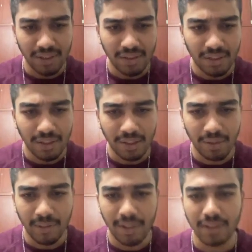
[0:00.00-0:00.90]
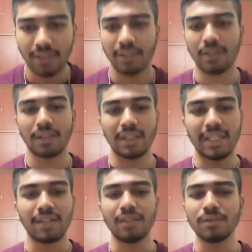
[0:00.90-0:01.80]
is giving us an
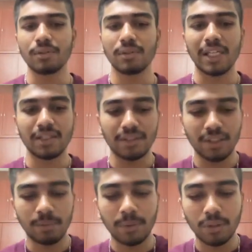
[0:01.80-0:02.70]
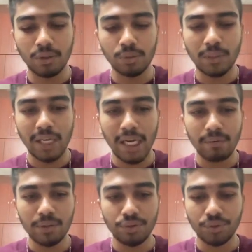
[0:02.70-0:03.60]
error. So that is just because we
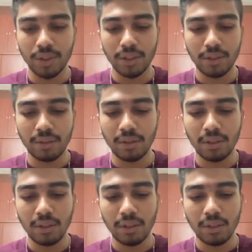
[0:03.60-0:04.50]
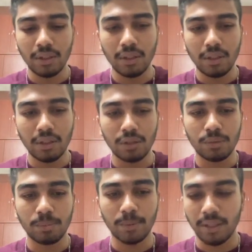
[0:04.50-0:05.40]
haven't returned
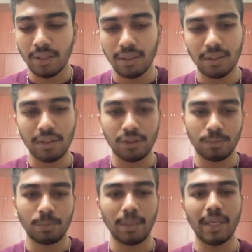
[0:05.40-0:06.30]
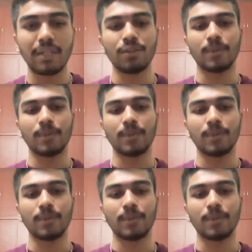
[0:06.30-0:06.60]
the sprite